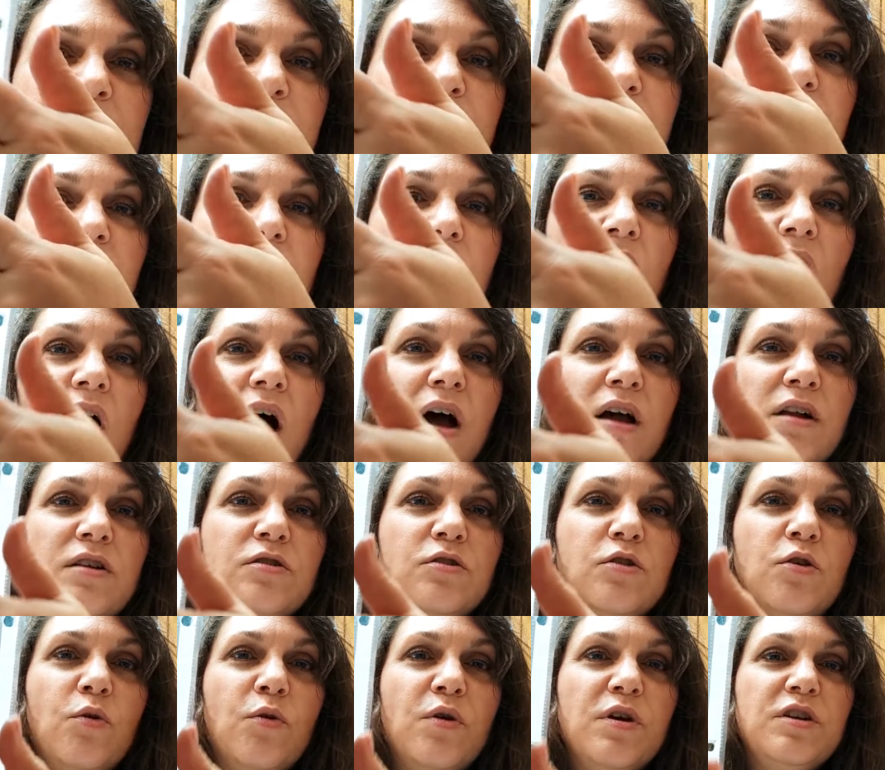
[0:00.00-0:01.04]
am not
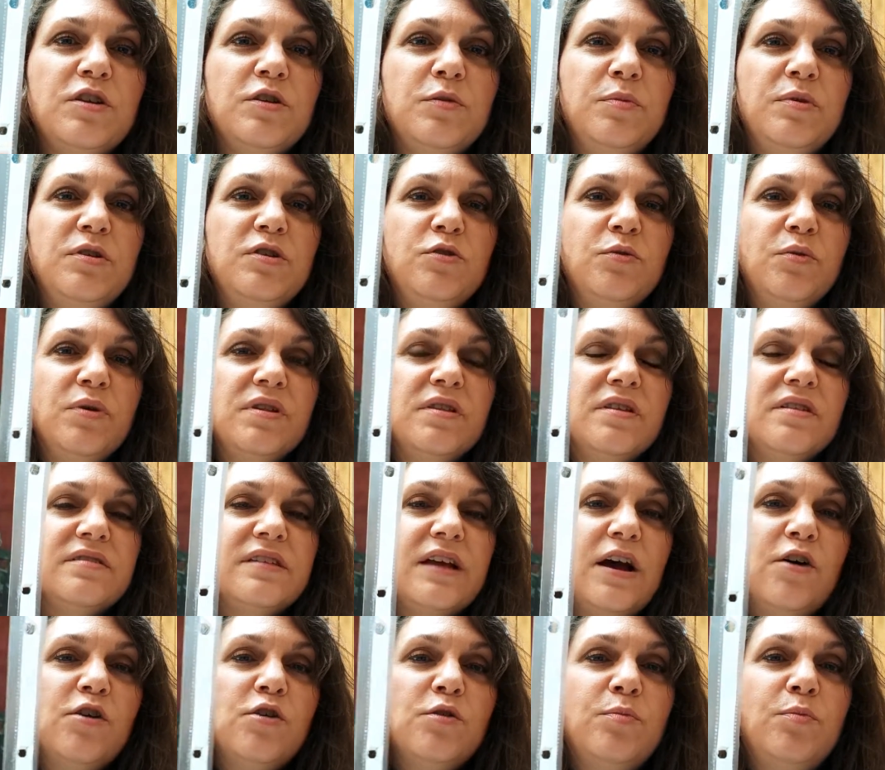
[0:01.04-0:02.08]
going to be doing this
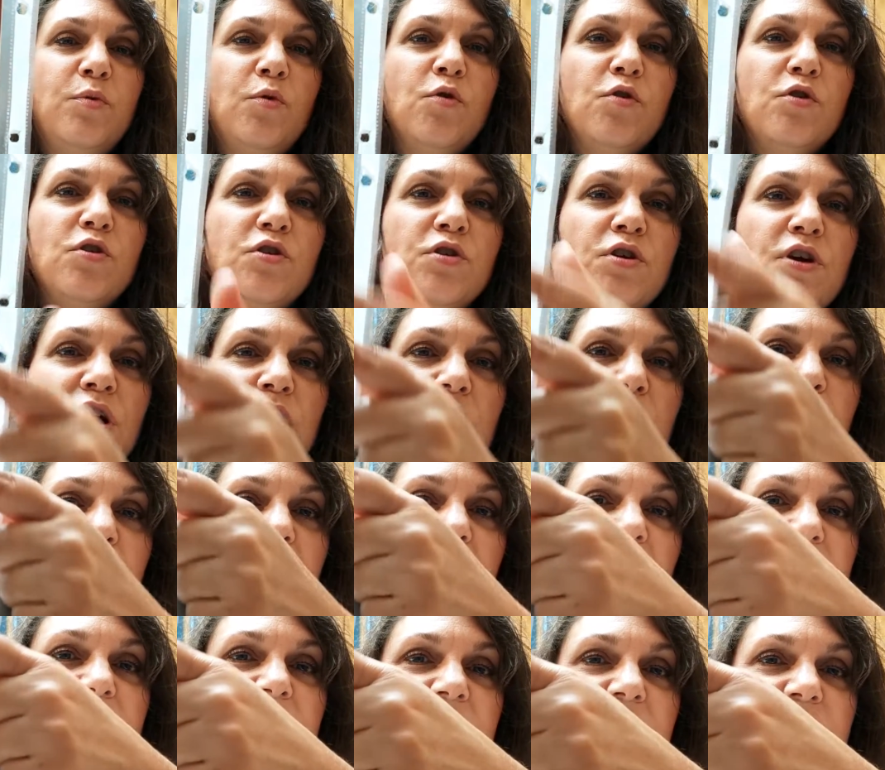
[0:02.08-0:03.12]
outer border
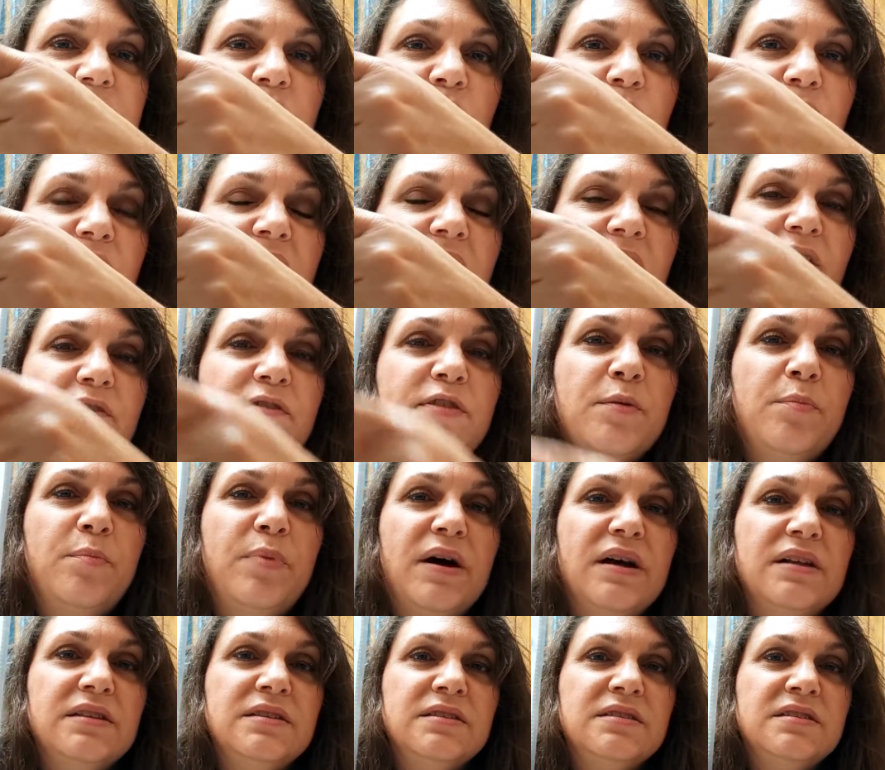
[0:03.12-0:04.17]
because I don't have the
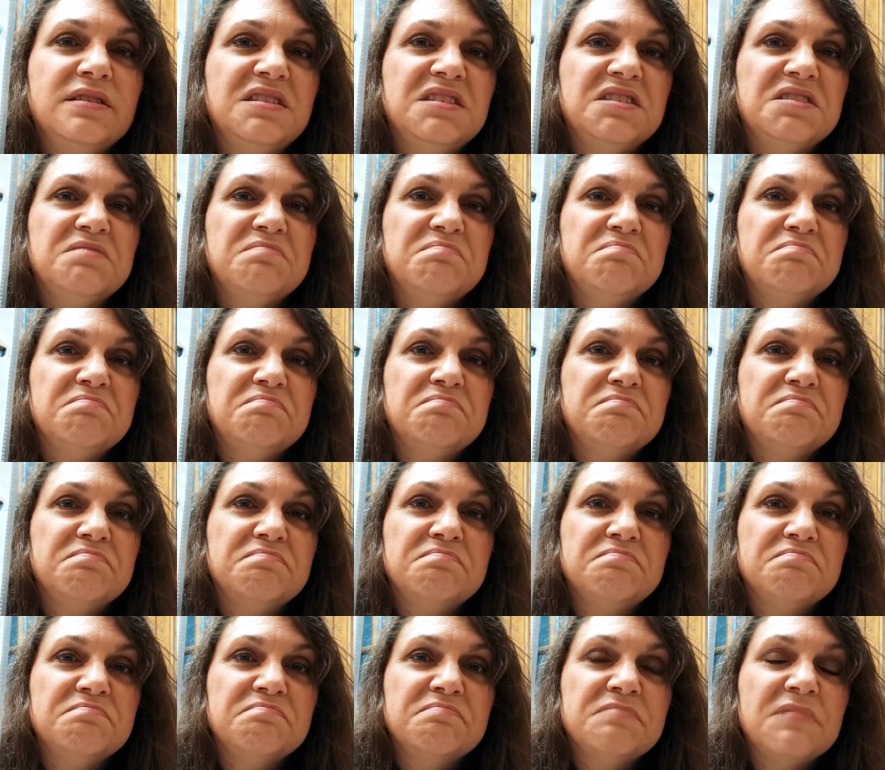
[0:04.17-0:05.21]
buttons.
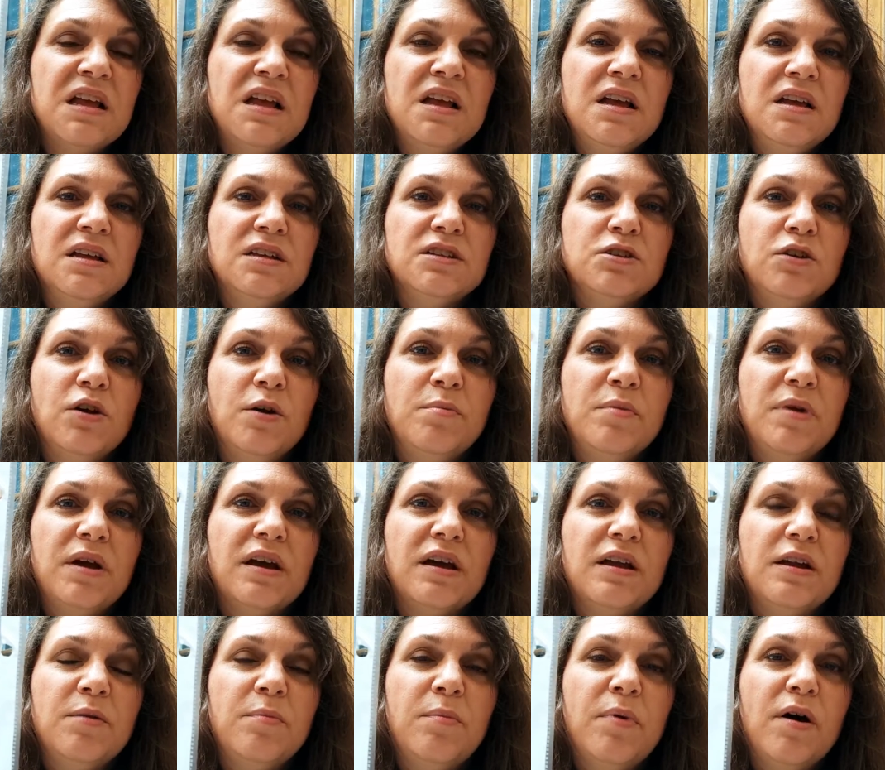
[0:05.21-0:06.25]
So I'm not
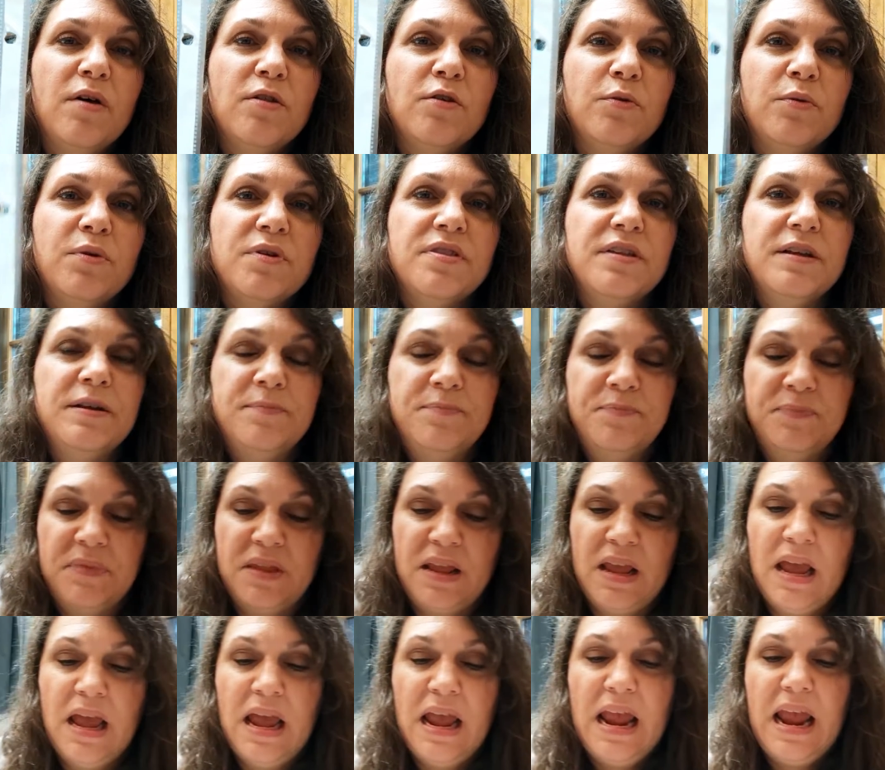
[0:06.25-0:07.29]
going to bother with
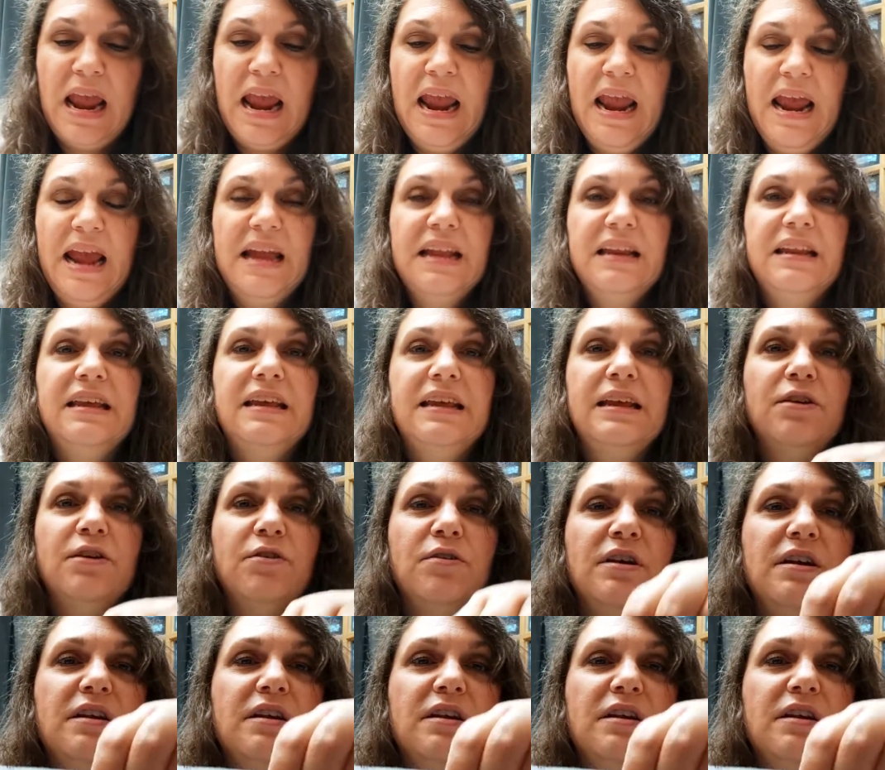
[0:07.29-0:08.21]
it. And here